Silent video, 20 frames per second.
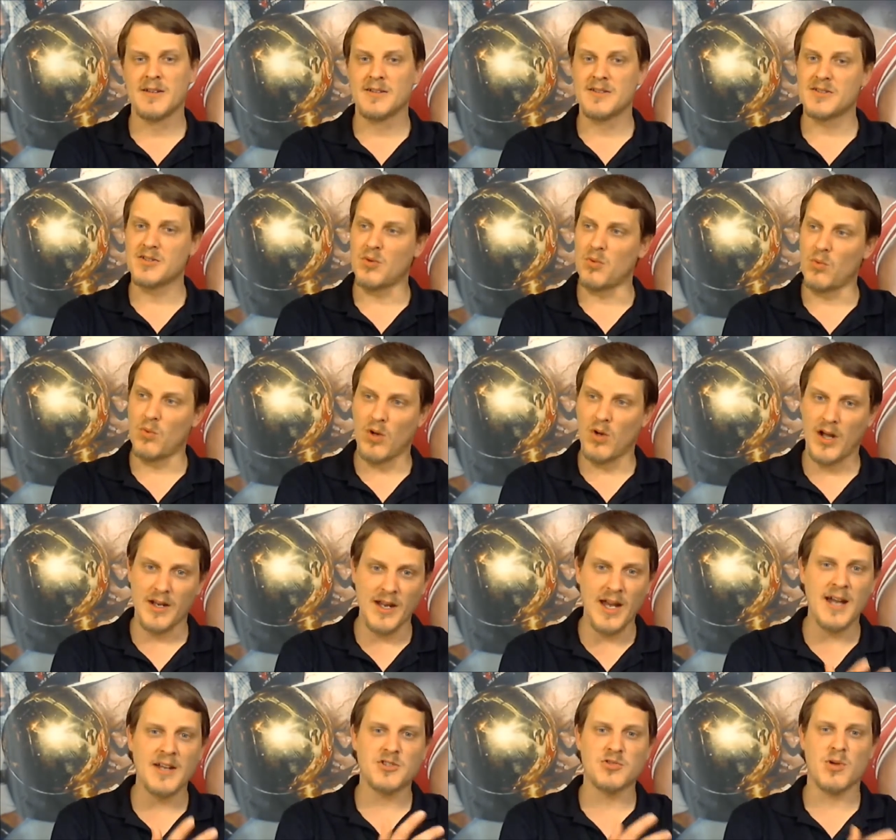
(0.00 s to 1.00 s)
So why
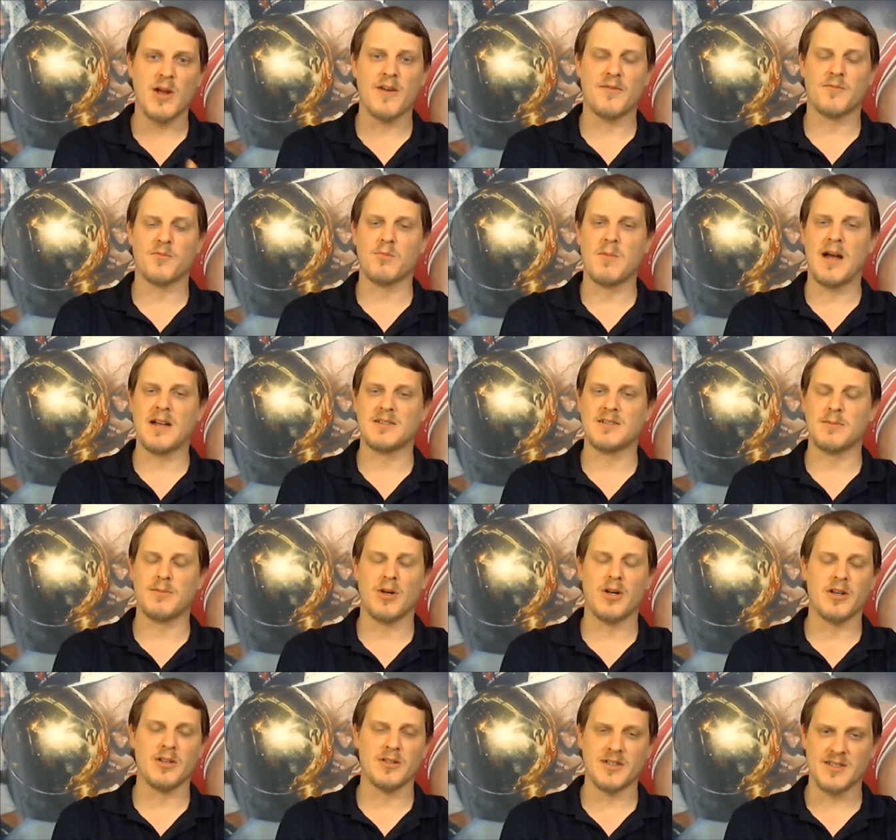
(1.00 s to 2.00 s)
not draft Montee
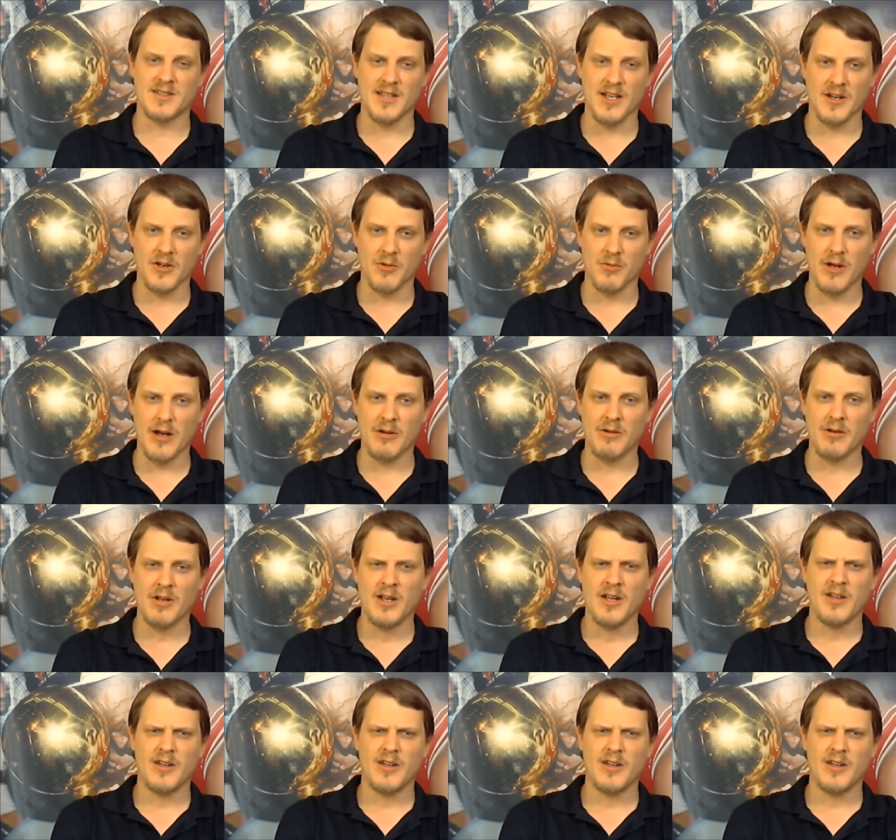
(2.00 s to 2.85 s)
Ball in the second round?